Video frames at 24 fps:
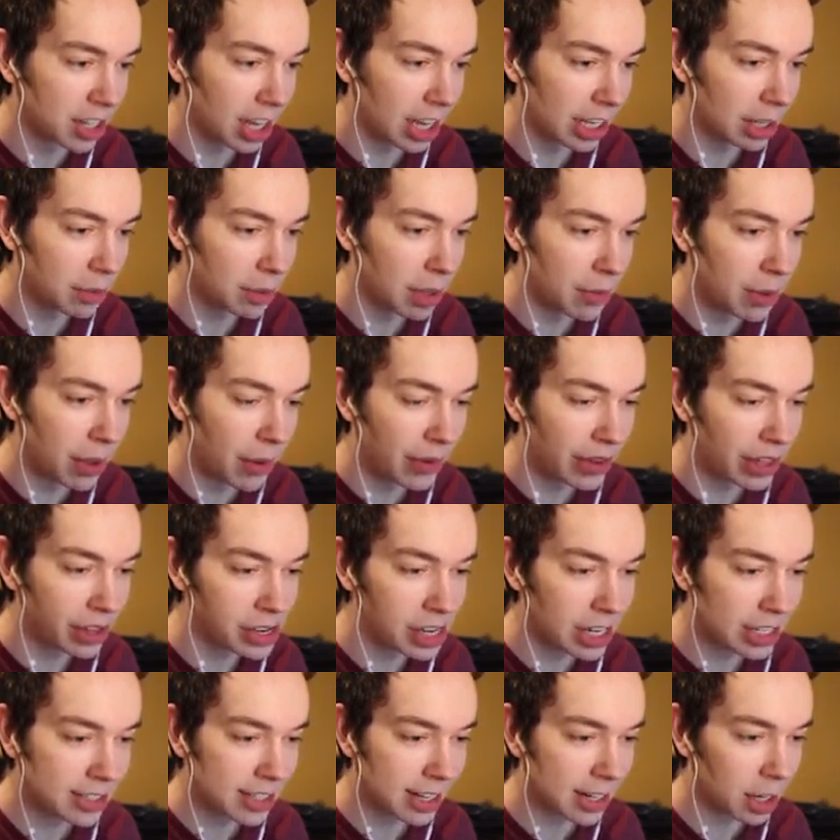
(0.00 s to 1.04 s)
God. line. Let, let, me, let me
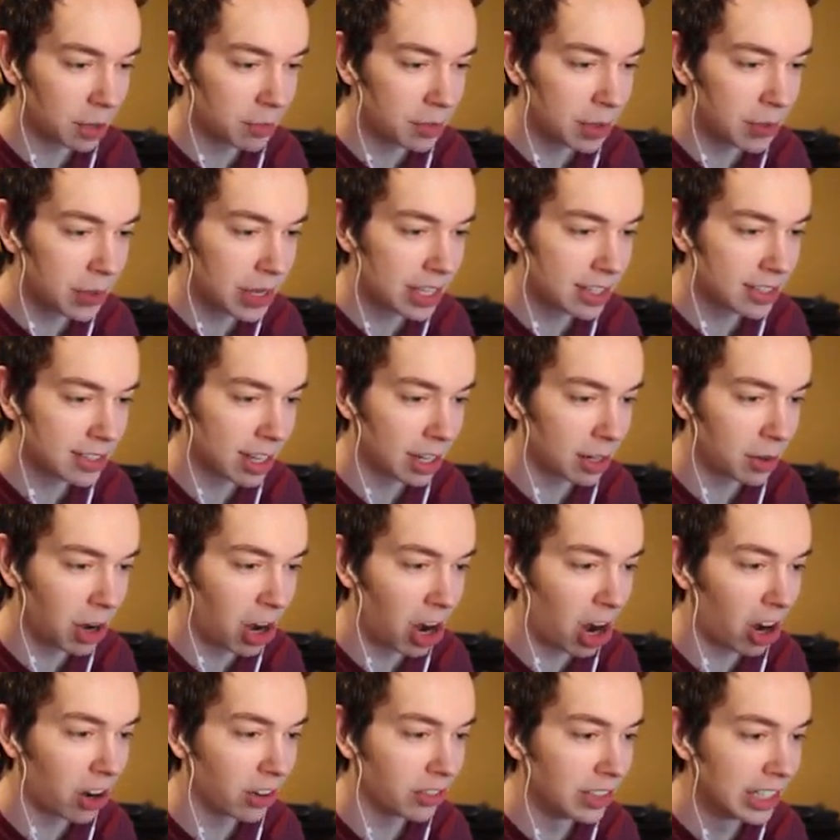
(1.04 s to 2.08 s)
get it set up. Let me get it set up.
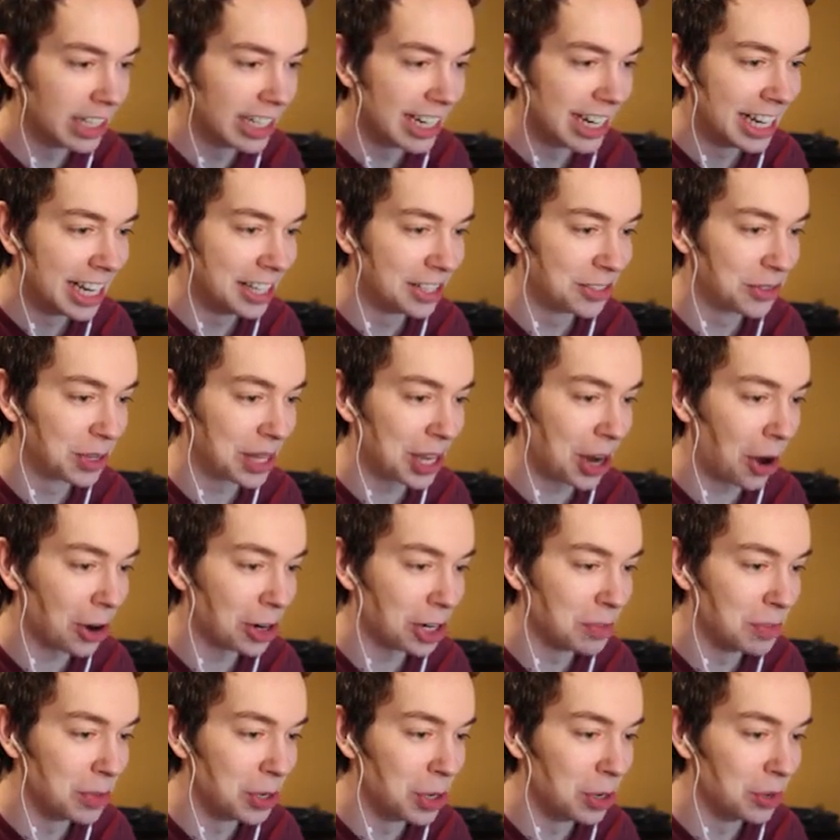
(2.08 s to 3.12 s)
Oh, okay, okay, I'm it's here, really I'm hard
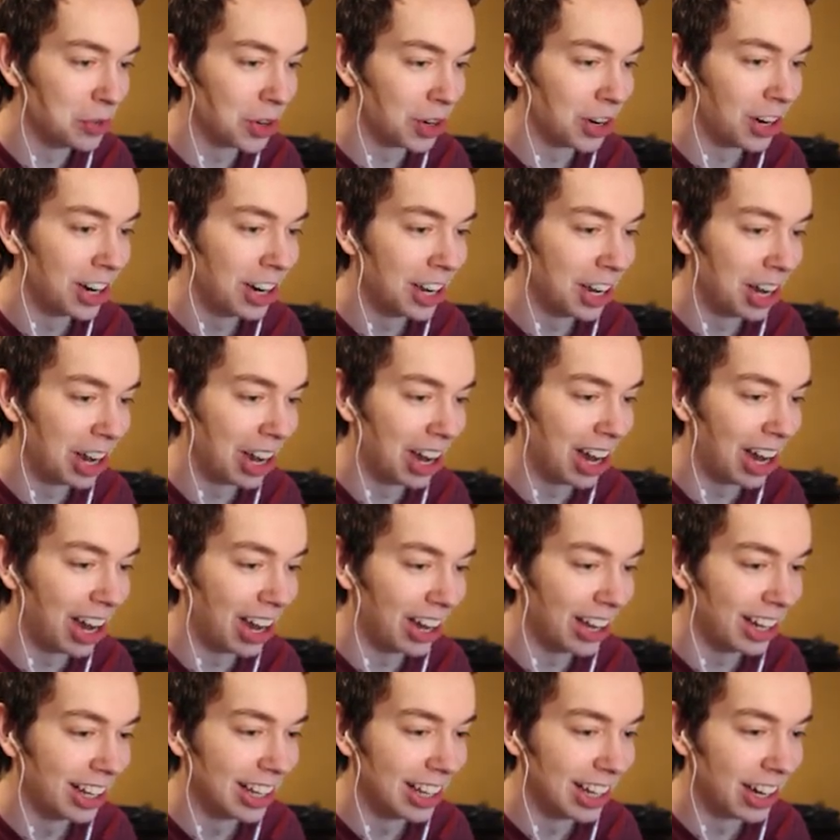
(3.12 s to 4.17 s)
here. to maneuver. Uh.
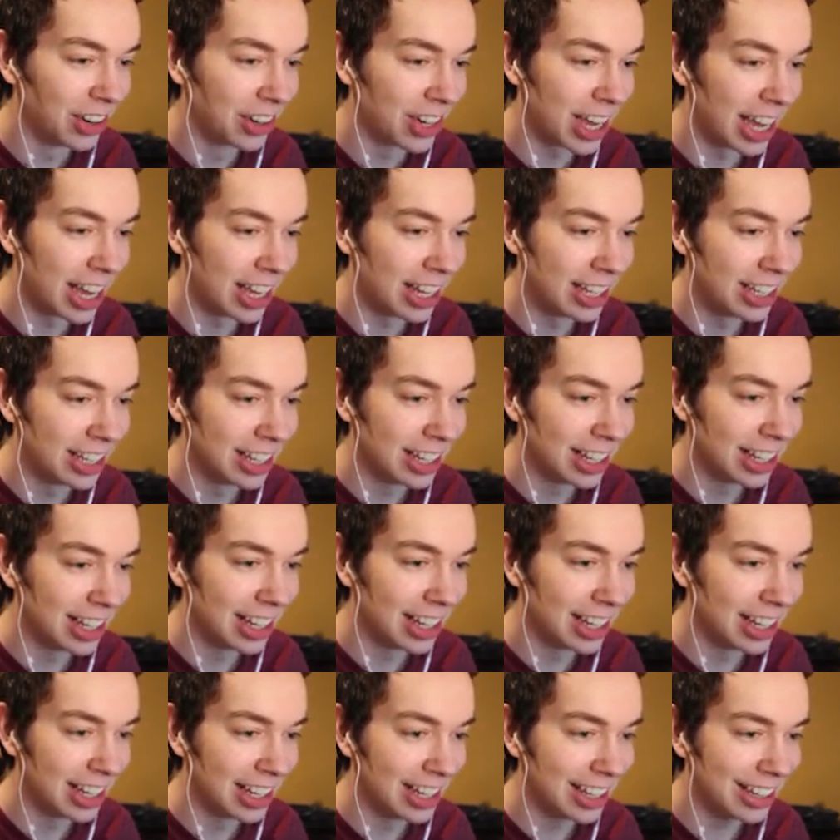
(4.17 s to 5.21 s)
Okay. Is it? Oh
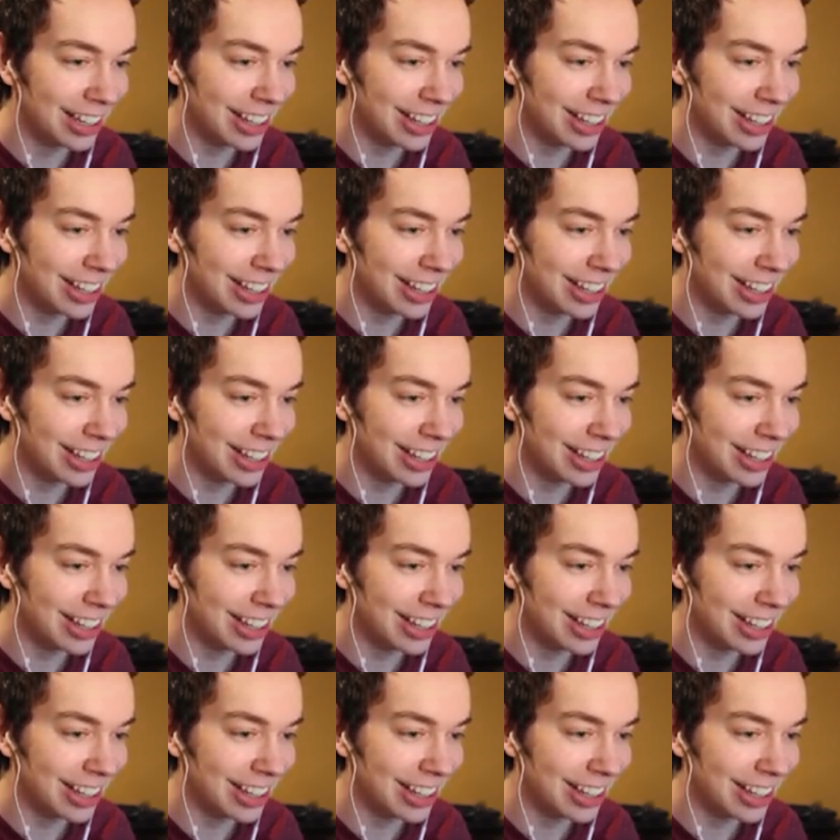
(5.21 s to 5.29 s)
dear lord.